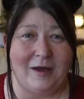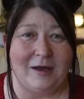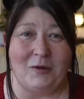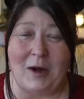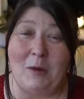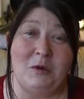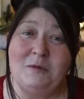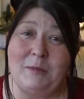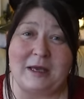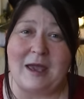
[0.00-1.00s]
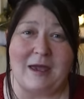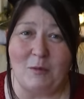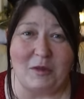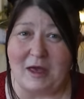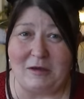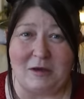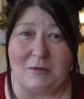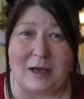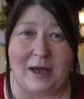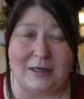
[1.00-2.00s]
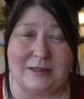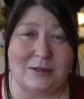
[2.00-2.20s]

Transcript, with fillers: You know, I wouldn't be here without you guys.